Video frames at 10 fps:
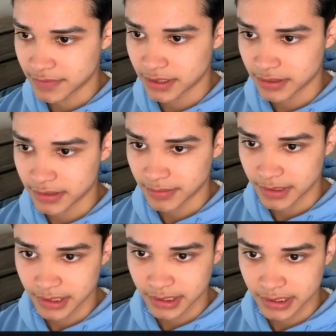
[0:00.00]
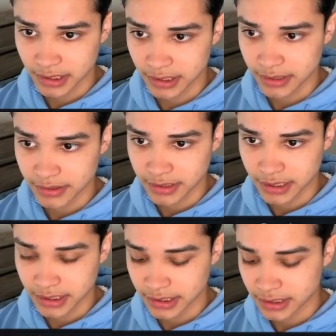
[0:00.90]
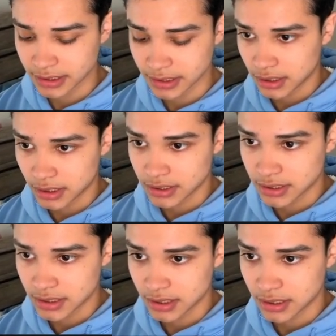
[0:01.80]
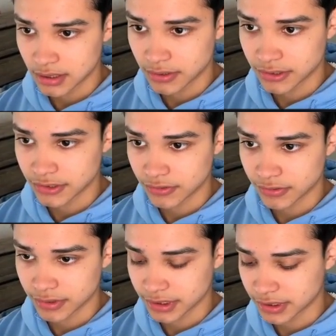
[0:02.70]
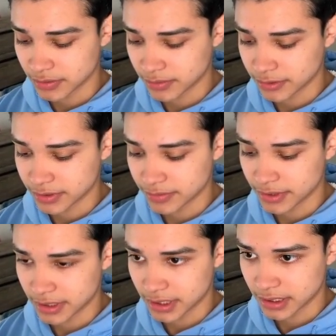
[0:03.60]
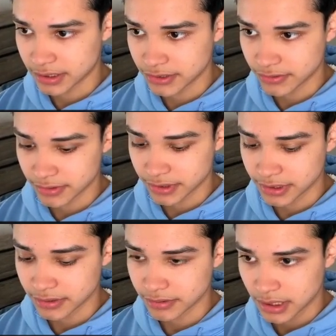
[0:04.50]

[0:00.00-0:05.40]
for now. I mean, it's a test. And the source, most important thing, source.